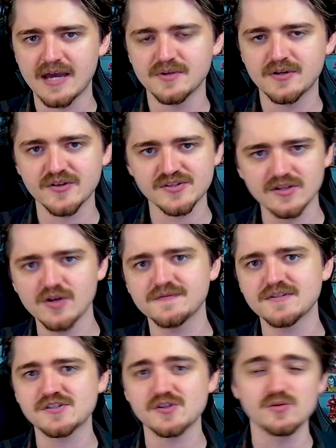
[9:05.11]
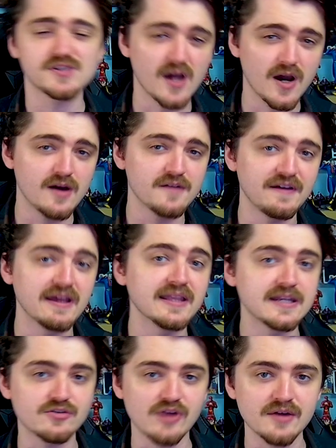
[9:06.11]
Because a lot of the suits are fairly
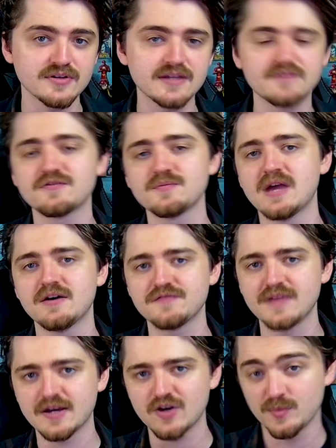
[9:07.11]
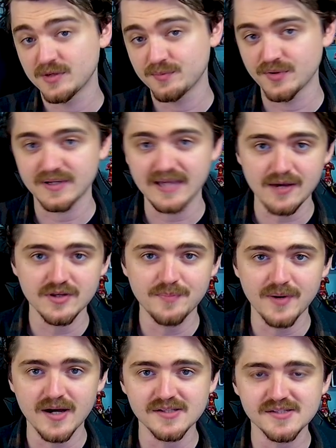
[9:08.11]
grounded from that of their comic book
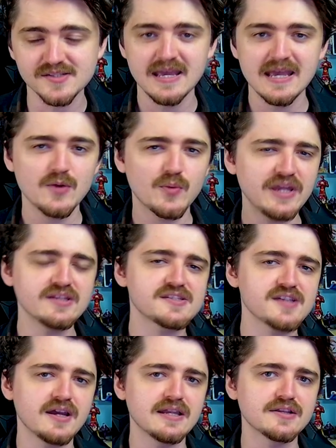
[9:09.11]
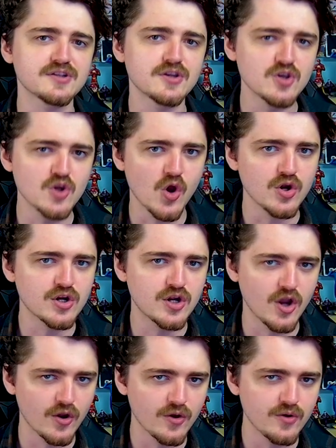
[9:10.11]
counterparts. We decided to not
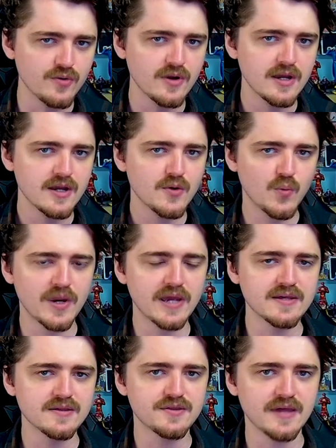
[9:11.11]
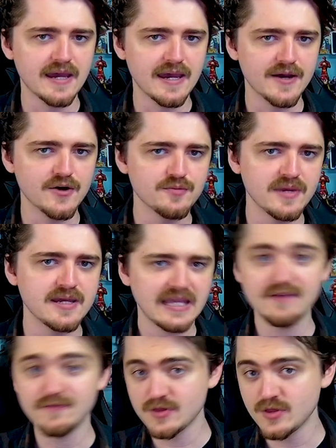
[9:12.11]
go with a helmet,
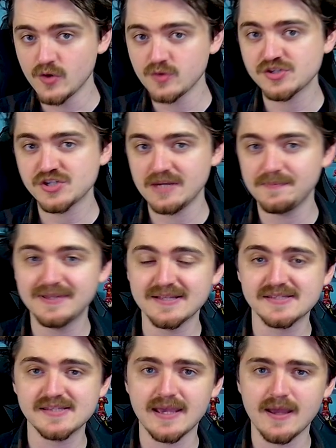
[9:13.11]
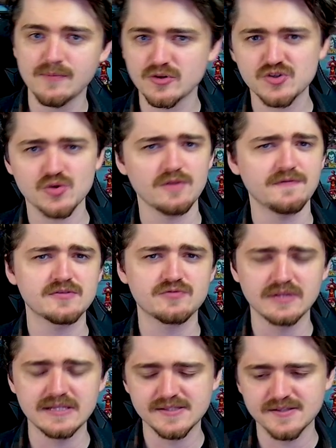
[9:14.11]
even though Sheep did say, I'm not sure if he's
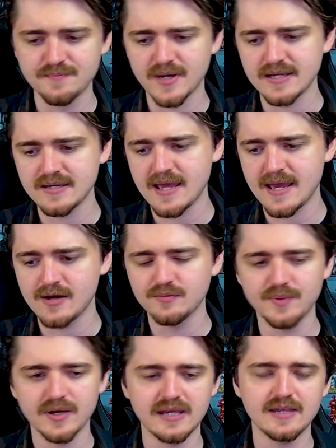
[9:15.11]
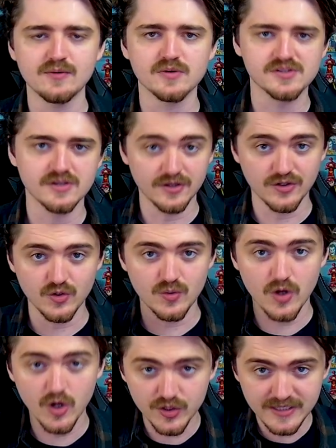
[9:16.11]
released them by now, but he was going to do
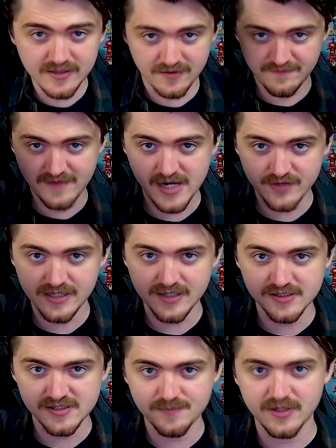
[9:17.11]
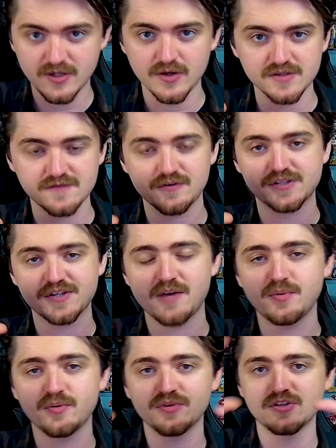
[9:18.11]
hooded variants because, for
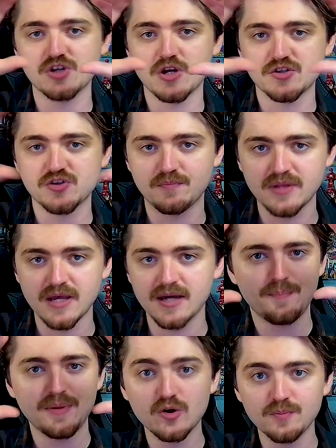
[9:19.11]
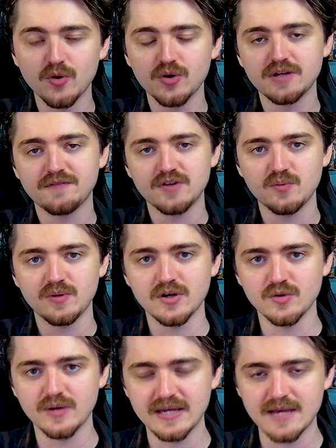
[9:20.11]
example, the Church of Blood billboard, if you
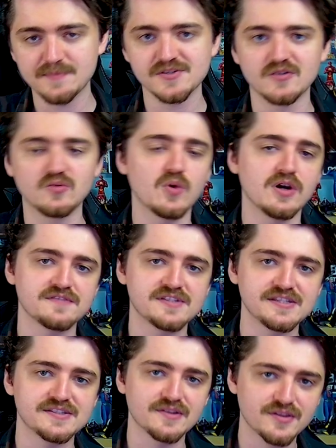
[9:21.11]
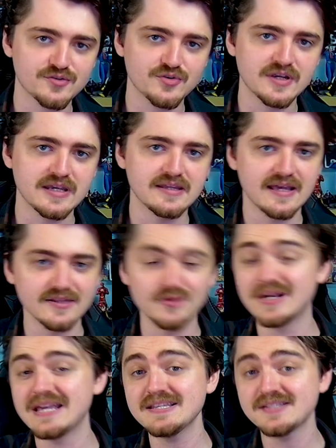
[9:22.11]
will, in episode one of season three, that little
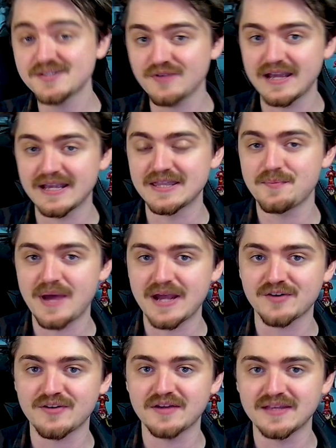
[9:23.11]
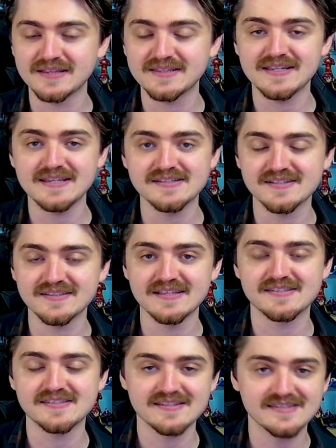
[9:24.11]
Easter egg in the background that teased
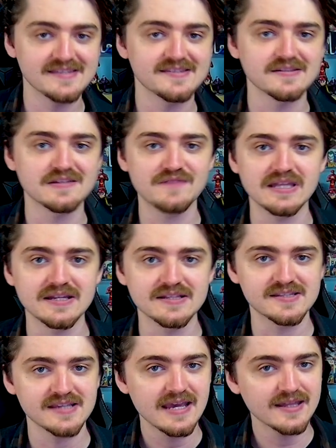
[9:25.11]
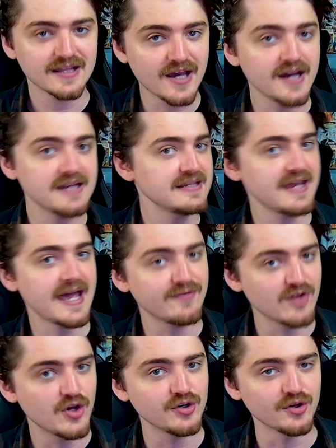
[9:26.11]
this season's villains, the guy did have a
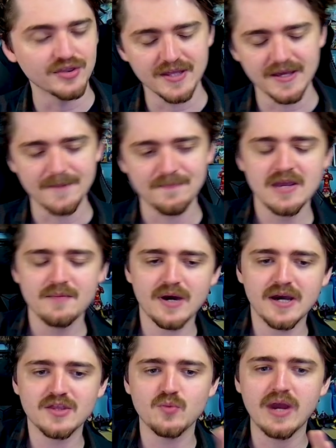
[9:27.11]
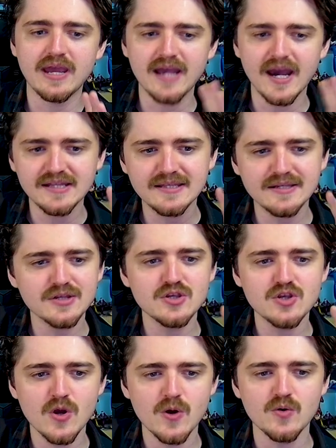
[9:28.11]
hood on there. But either way, I didn't
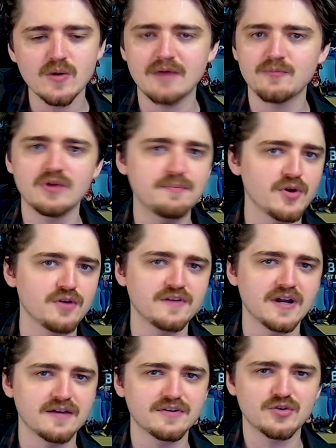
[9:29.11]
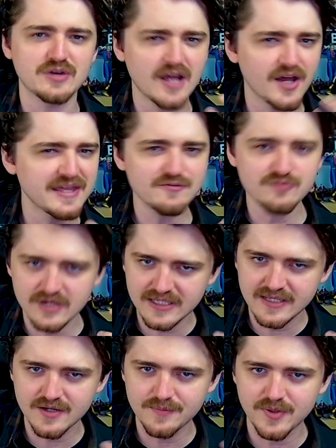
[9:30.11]
know, and we both kind of agreed, are they really
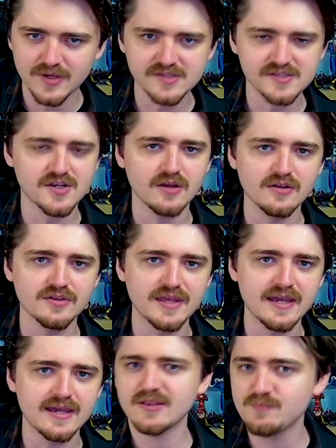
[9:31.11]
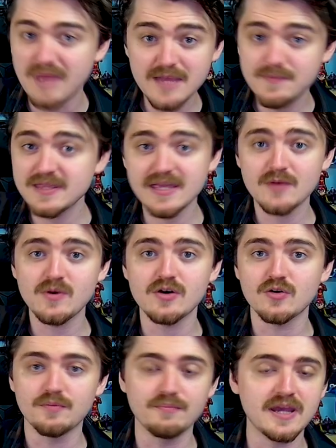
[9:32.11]
going to put a skull on there? Maybe they
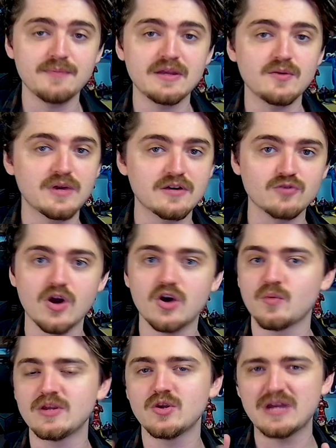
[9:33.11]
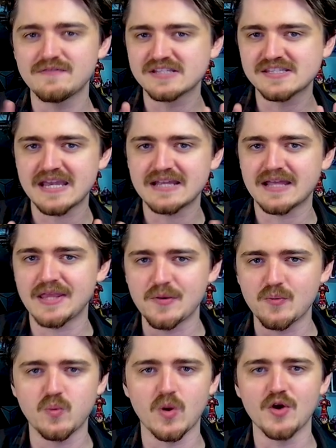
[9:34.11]
will. Maybe we're wrong. We're not even saying that they
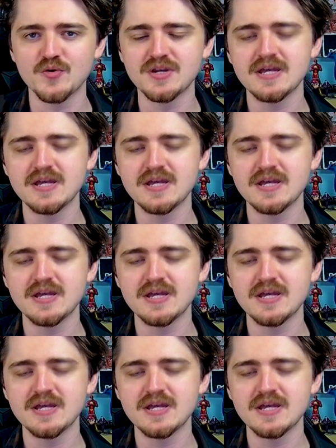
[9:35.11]
won't.